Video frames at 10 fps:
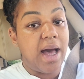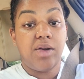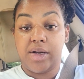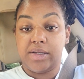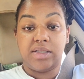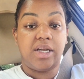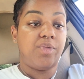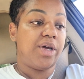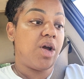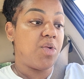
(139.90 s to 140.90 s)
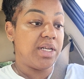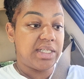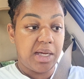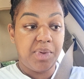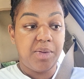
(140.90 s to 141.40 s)
I don't understand why y'all want
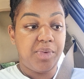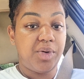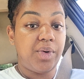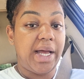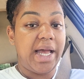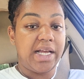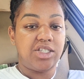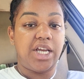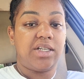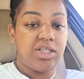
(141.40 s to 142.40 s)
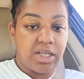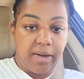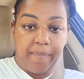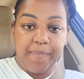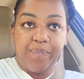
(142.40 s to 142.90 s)
to date people and change
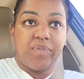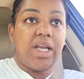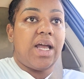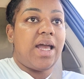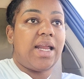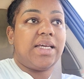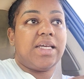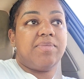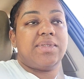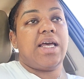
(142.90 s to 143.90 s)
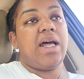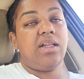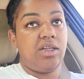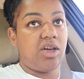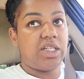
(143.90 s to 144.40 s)
them and I keep
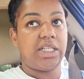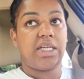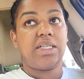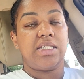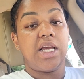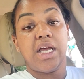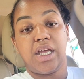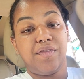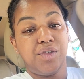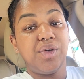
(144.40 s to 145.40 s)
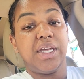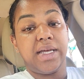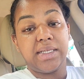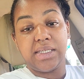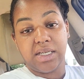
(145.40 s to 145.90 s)
telling y'all this. If you
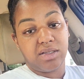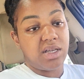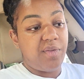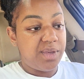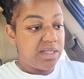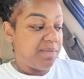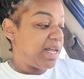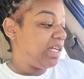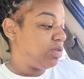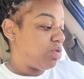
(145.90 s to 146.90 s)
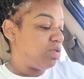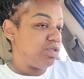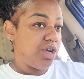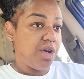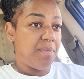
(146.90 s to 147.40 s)
can't see yourself with somebody long
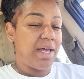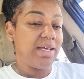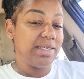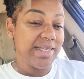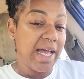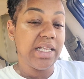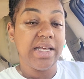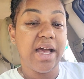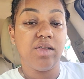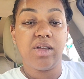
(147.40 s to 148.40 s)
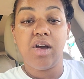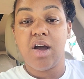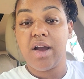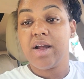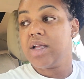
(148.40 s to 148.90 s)
term, exactly how they
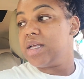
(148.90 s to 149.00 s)
are,